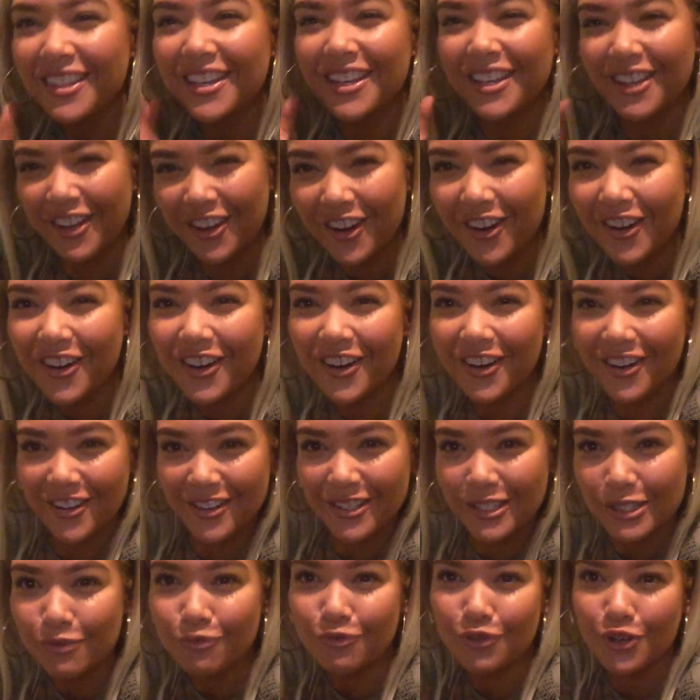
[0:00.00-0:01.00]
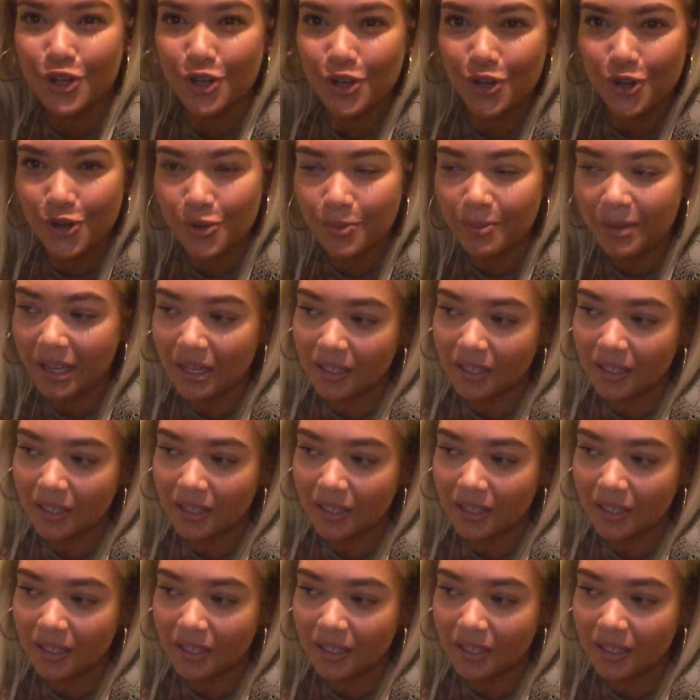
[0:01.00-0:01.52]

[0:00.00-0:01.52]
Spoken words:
the girls' room,